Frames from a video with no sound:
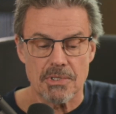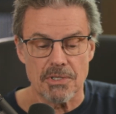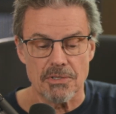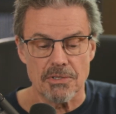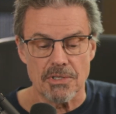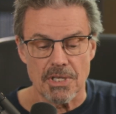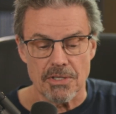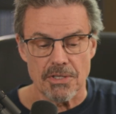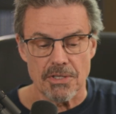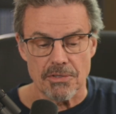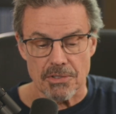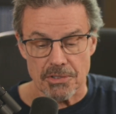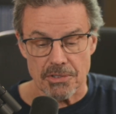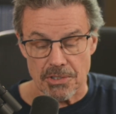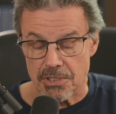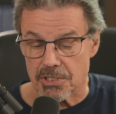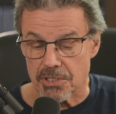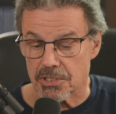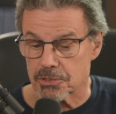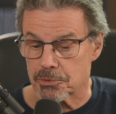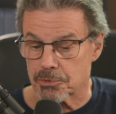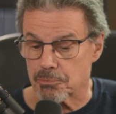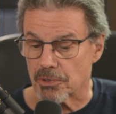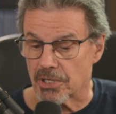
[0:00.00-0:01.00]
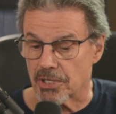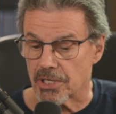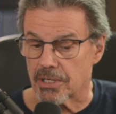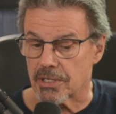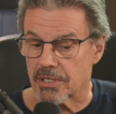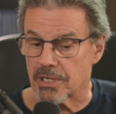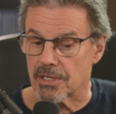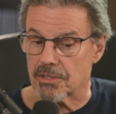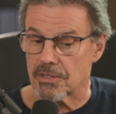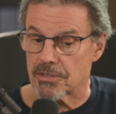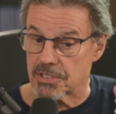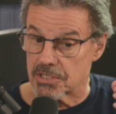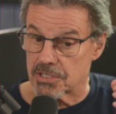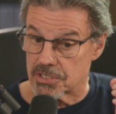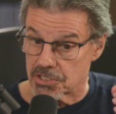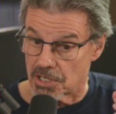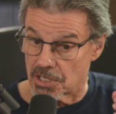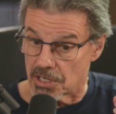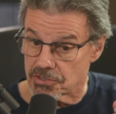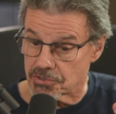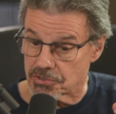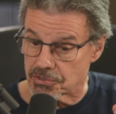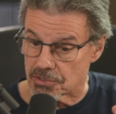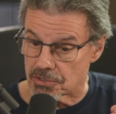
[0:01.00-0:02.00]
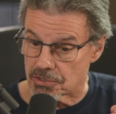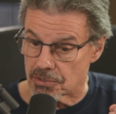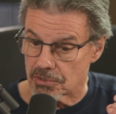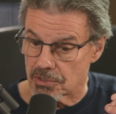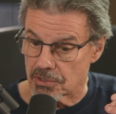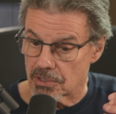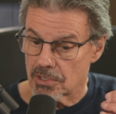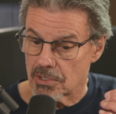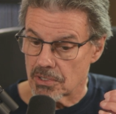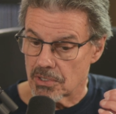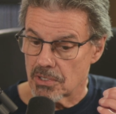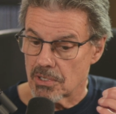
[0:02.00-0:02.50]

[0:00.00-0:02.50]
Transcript: And then they're going to explain how the adjuster